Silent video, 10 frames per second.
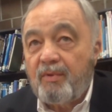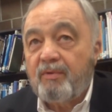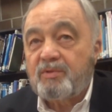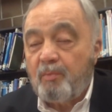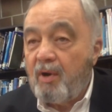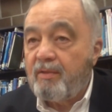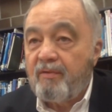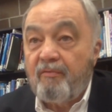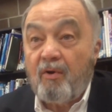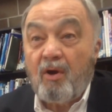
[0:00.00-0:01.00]
they're smart,
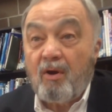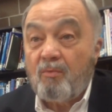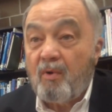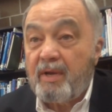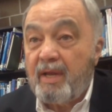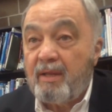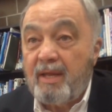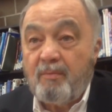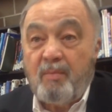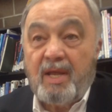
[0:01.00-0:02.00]
they're very hardworking.
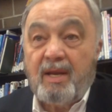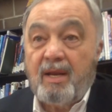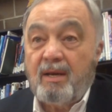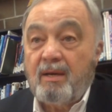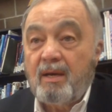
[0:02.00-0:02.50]
They'd been in